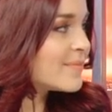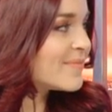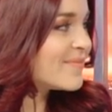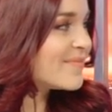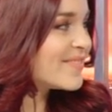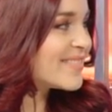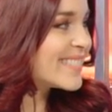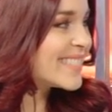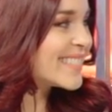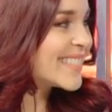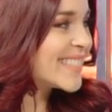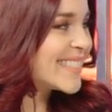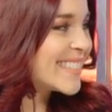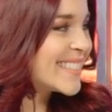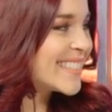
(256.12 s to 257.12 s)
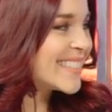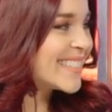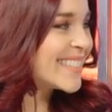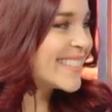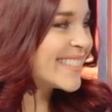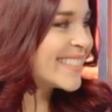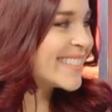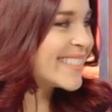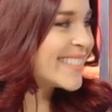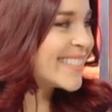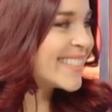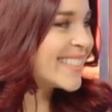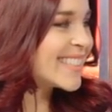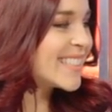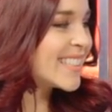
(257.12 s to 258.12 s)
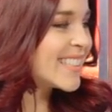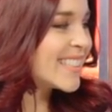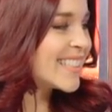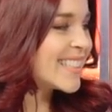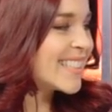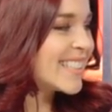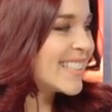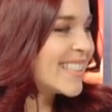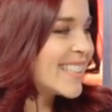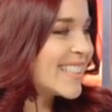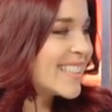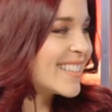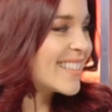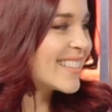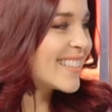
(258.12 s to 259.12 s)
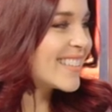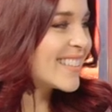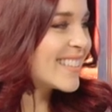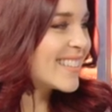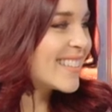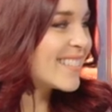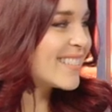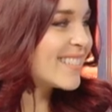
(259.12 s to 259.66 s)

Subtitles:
(silent)